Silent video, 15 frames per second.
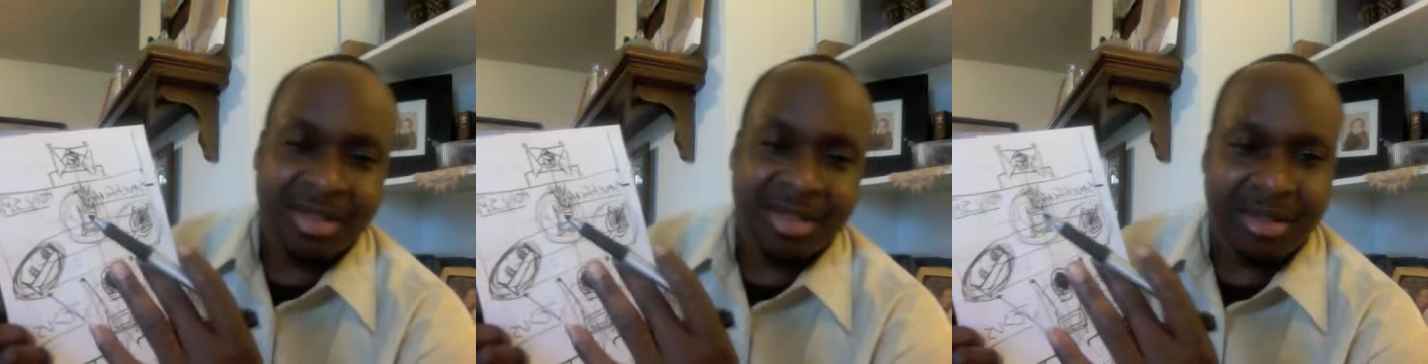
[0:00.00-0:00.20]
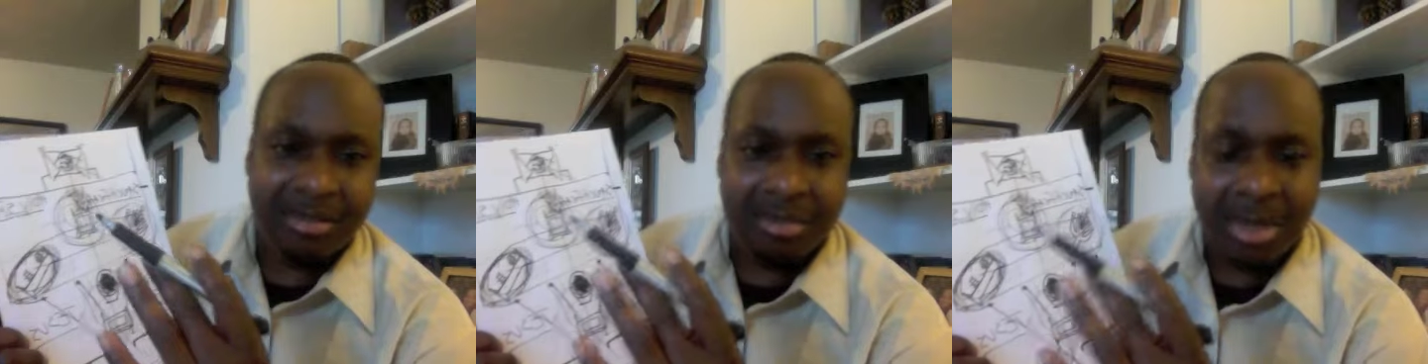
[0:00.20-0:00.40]

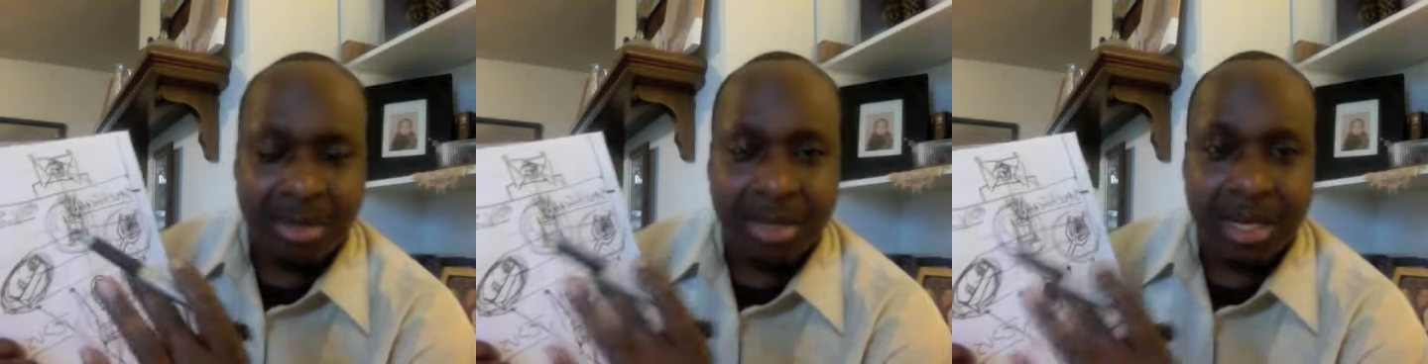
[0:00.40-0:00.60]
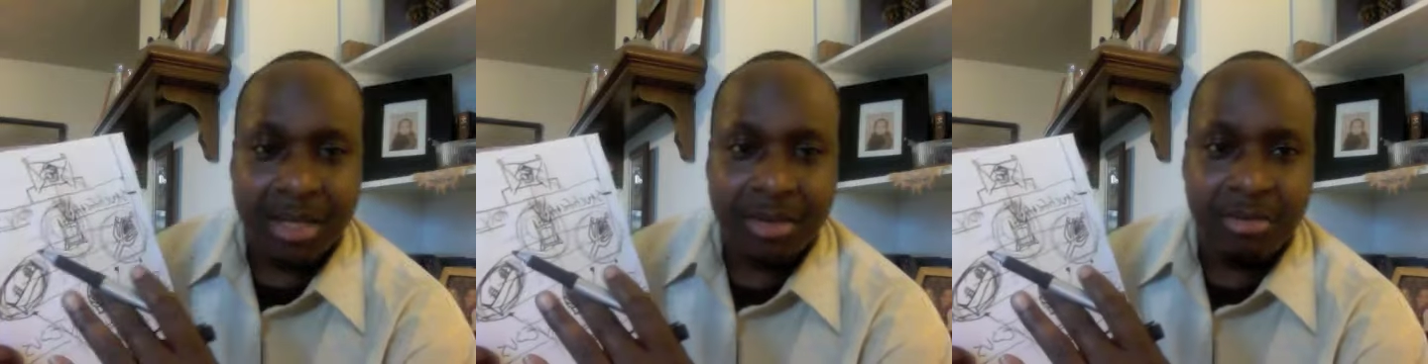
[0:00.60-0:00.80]
Maybe
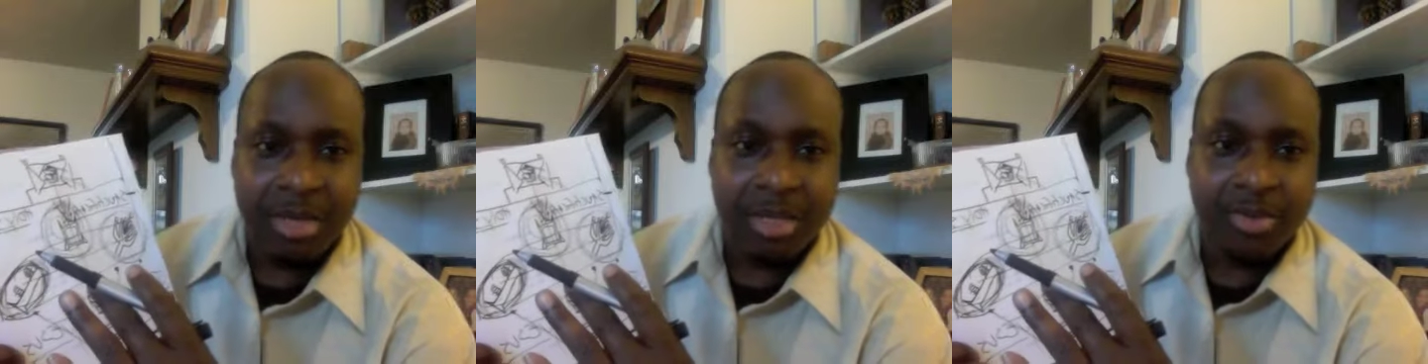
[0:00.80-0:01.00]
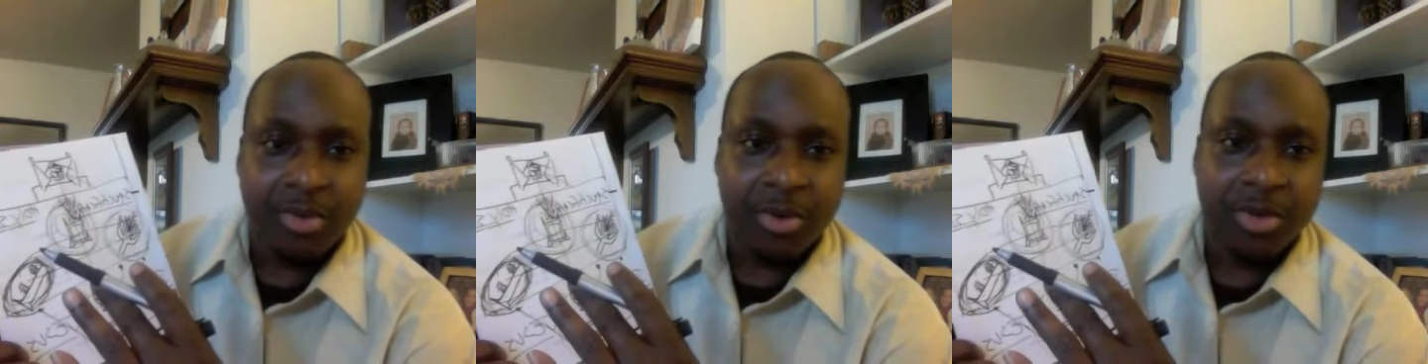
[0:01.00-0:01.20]
not the
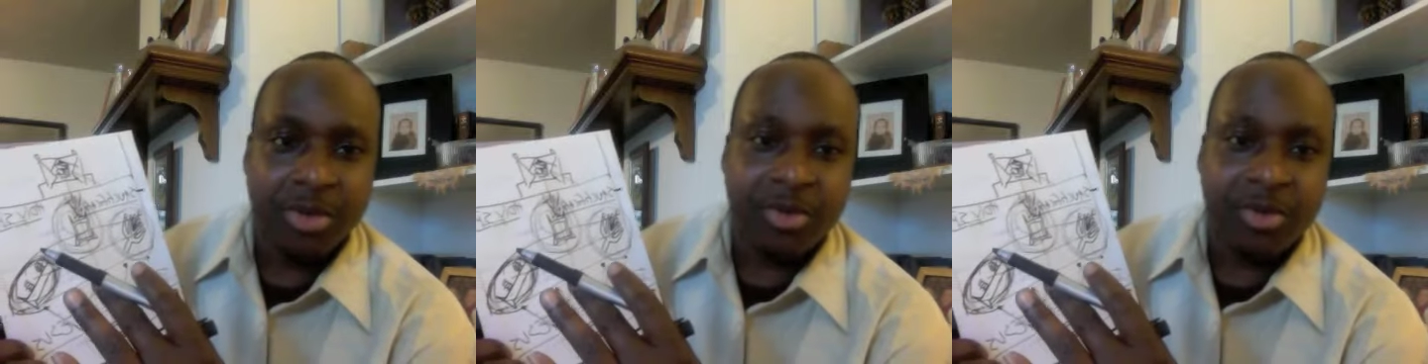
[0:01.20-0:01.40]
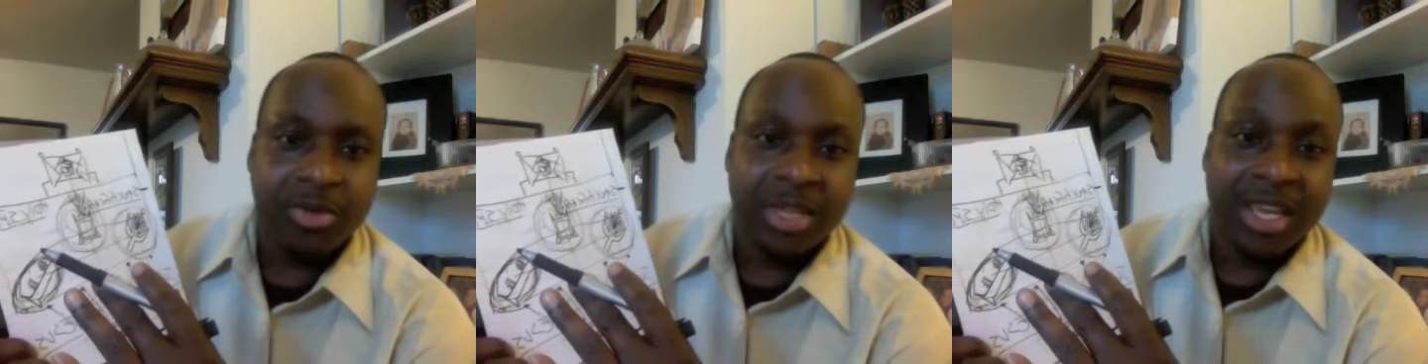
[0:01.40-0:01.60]
best word to
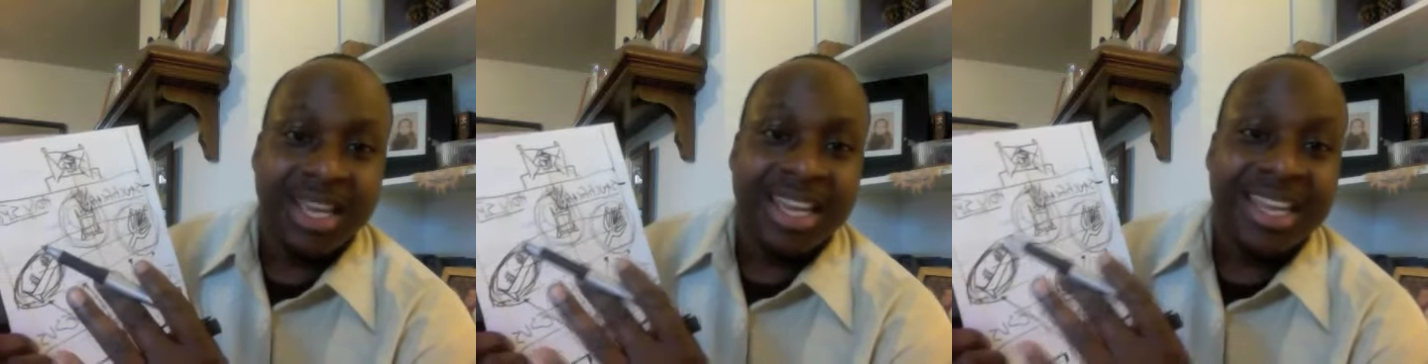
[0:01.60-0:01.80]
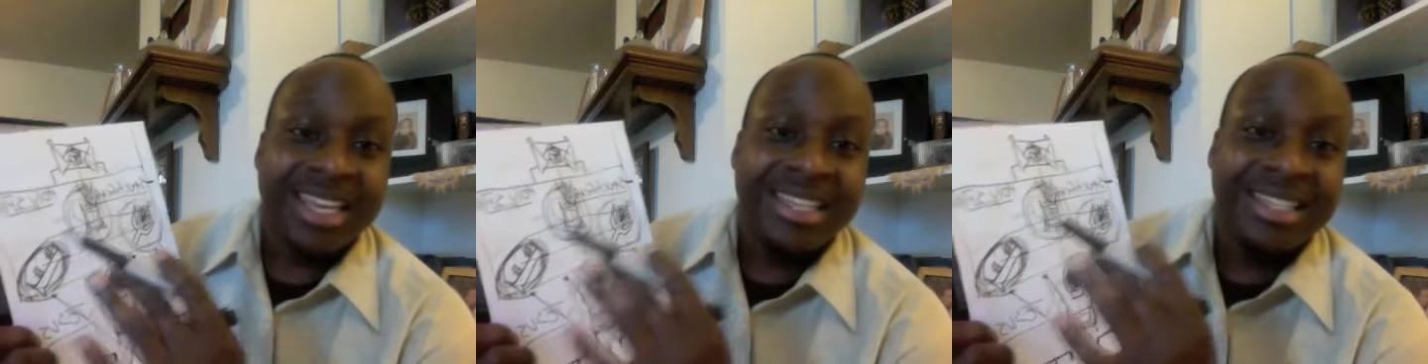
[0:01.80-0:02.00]
use.
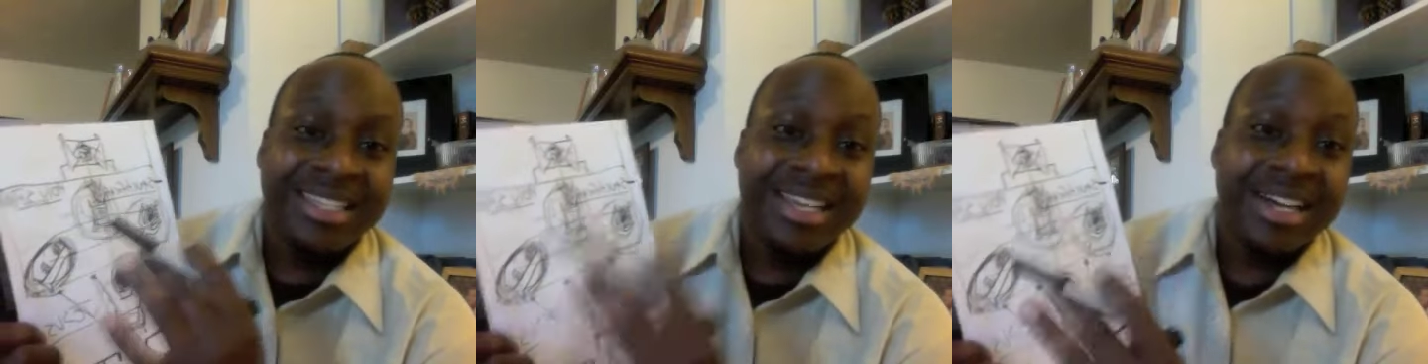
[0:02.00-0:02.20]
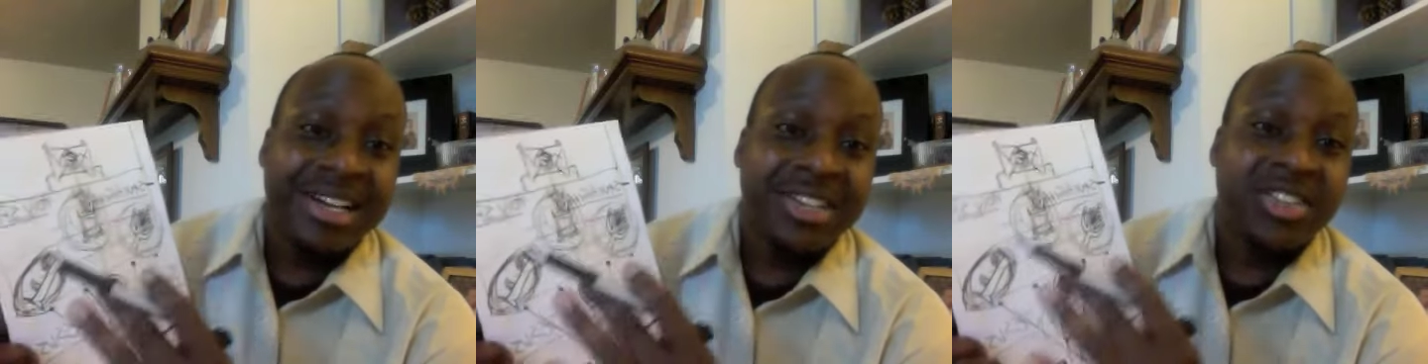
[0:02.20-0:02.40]
It
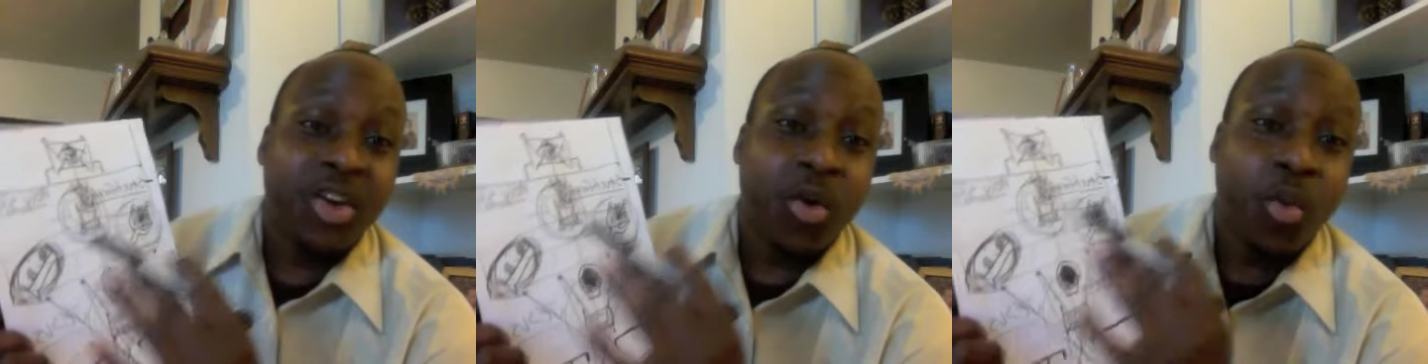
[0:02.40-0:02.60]
does